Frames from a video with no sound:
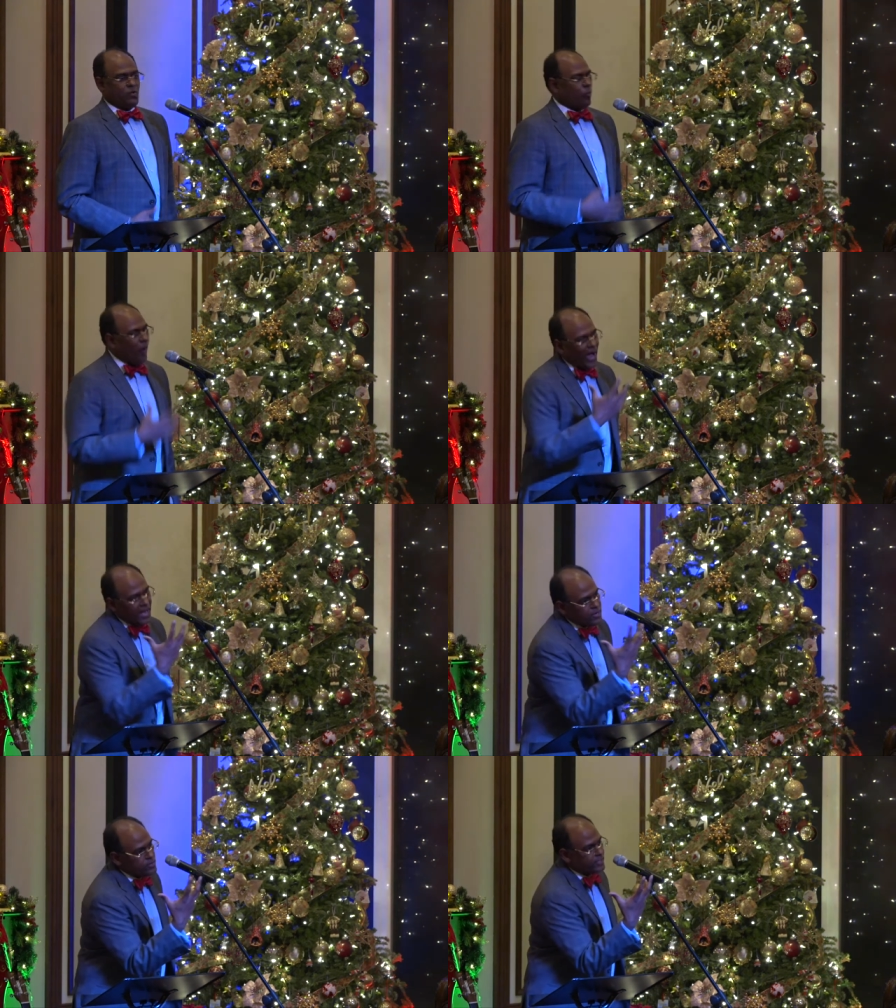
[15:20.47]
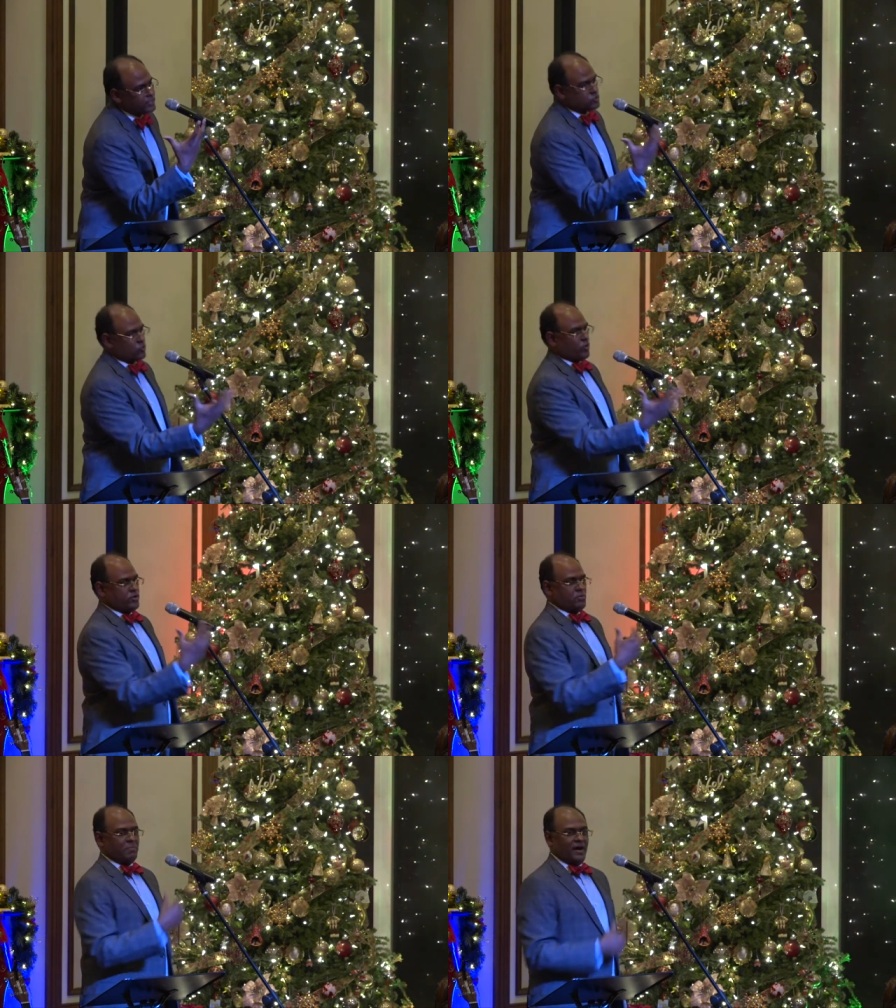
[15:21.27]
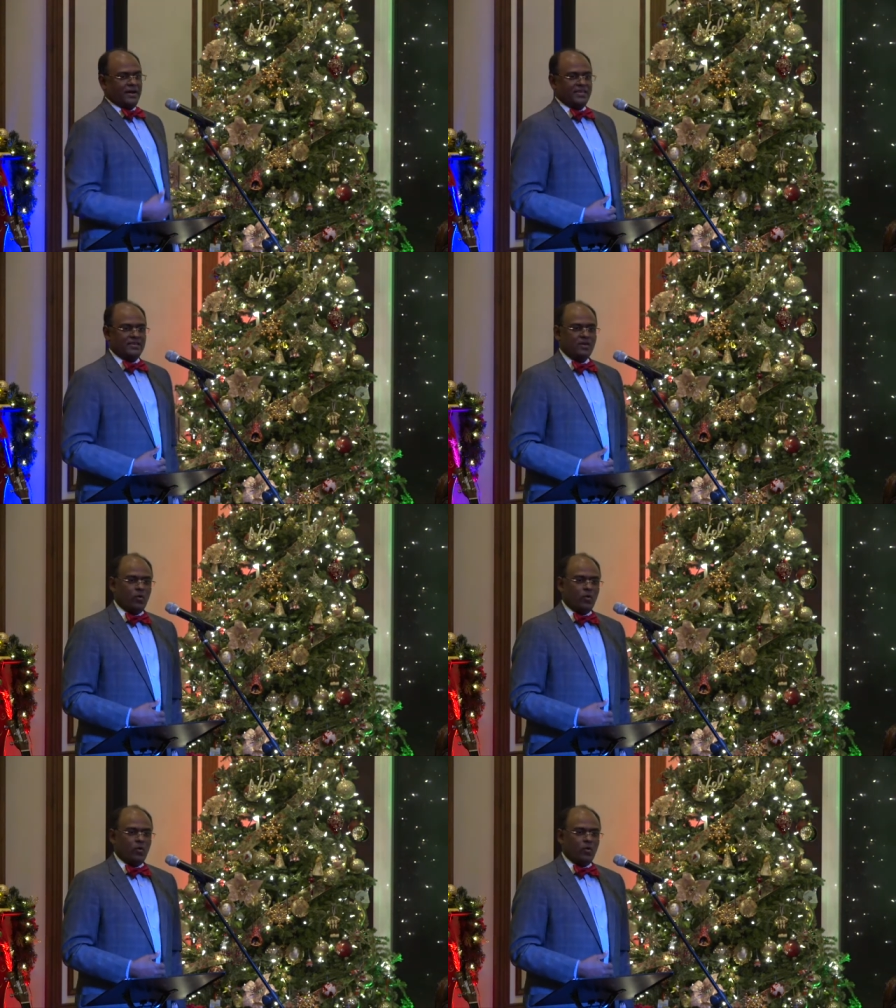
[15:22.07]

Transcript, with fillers: Why do you destroy your body?